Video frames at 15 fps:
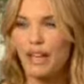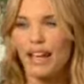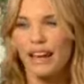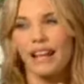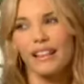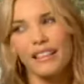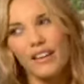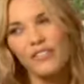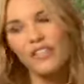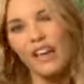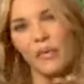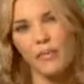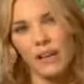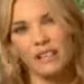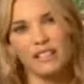And I love
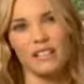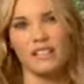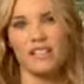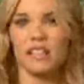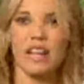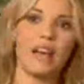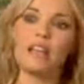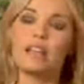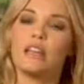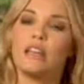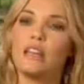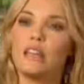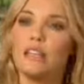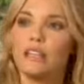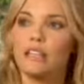that message that,
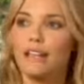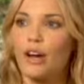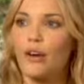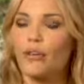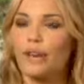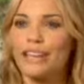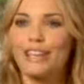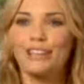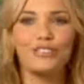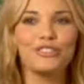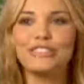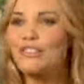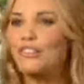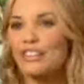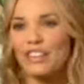you know, he
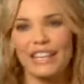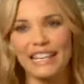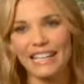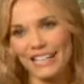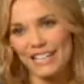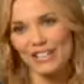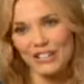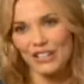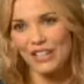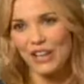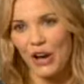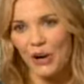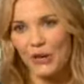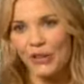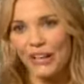learns everything he needs to
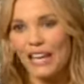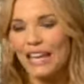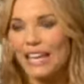know,